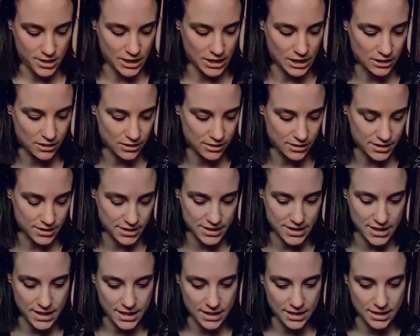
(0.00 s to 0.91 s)
And the last
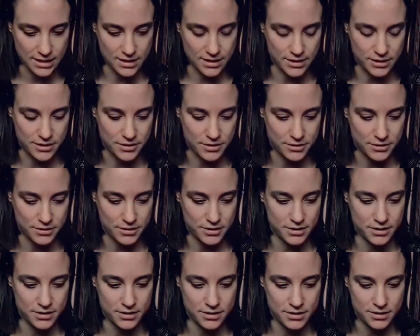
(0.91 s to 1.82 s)
thing I
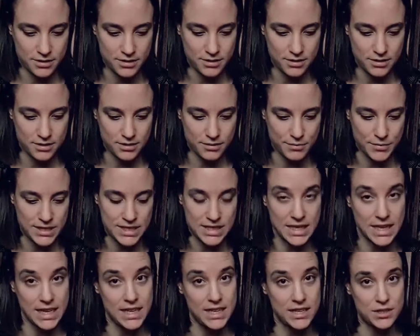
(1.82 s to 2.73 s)
got,
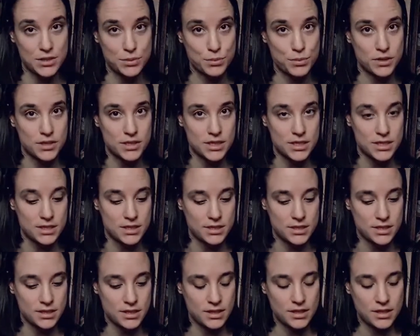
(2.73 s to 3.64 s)
miscellaneous
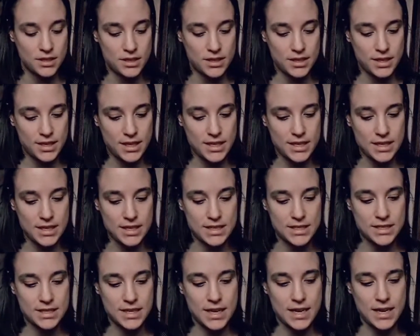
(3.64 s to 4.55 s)
wise,
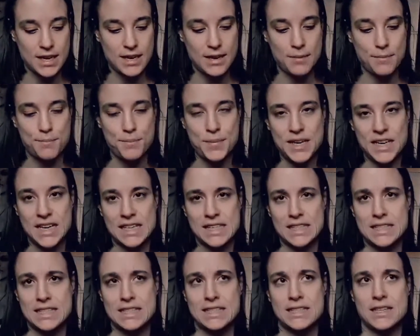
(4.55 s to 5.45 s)
is a big
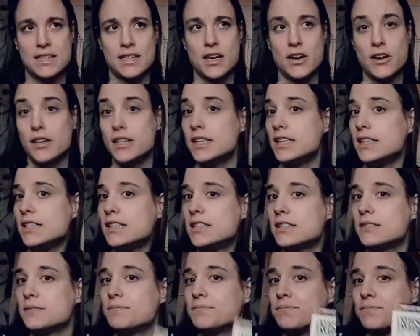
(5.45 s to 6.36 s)
ass
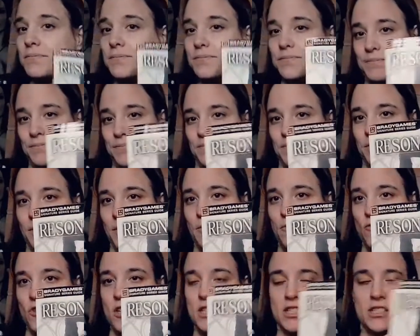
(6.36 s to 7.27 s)
guide.
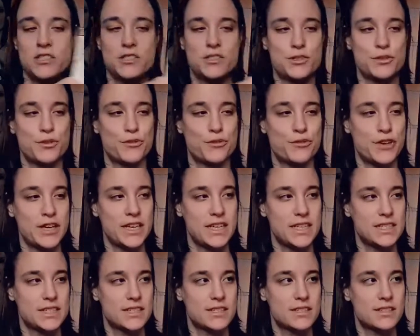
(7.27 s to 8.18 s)
Resonance of
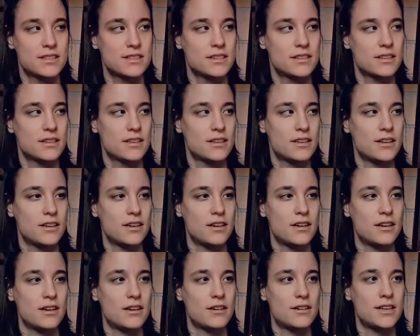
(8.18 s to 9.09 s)
Fate.
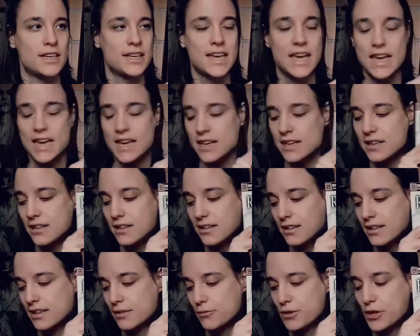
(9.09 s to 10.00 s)
Again,
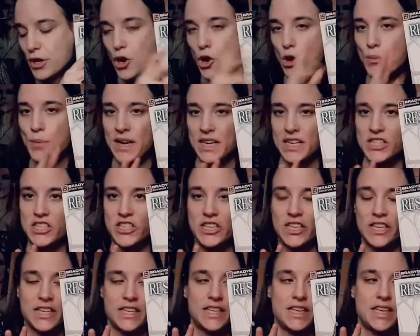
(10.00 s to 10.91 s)
with the whole
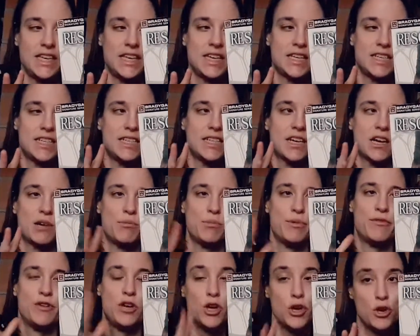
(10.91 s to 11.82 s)
packaging thing, it did come
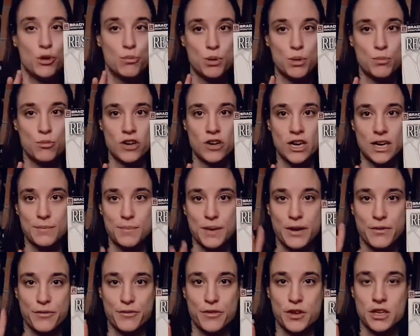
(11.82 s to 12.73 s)
with a load of wrap.
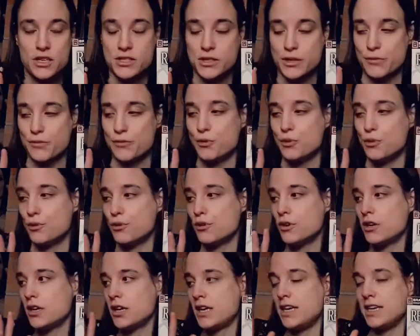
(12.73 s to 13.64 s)
At first, I thought
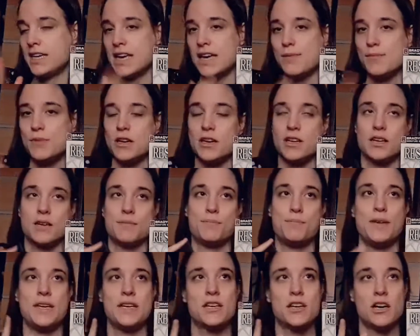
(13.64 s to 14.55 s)
it came in like a
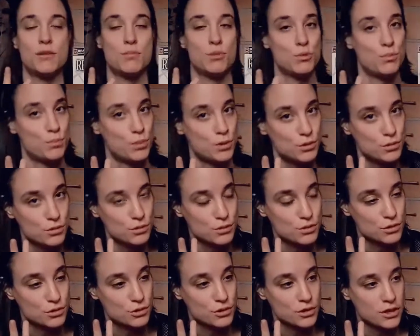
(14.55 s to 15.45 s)
big cardboard
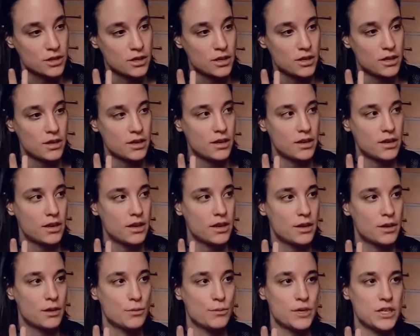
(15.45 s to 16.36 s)
box,
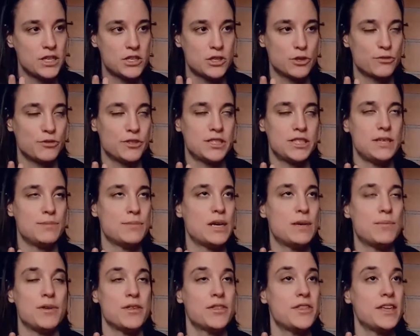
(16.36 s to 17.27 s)
which obviously
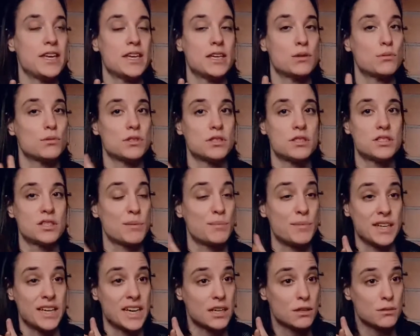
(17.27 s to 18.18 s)
made me think it was
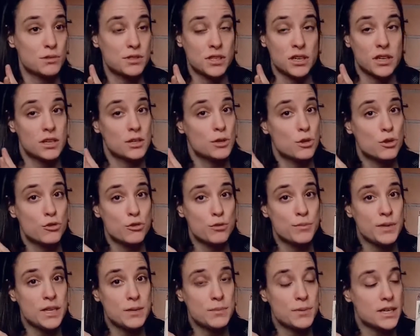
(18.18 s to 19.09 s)
something else that I got
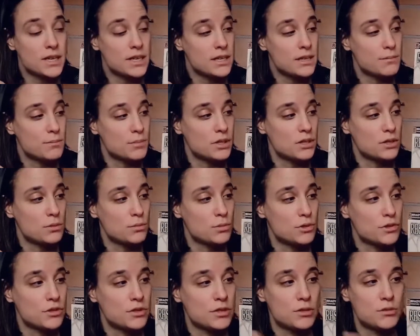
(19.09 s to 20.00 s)
from eBay, but it
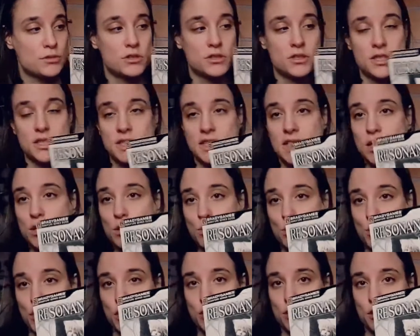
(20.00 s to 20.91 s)
wasn't. It was just this little
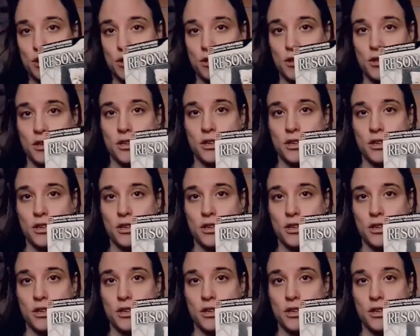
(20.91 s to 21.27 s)
book.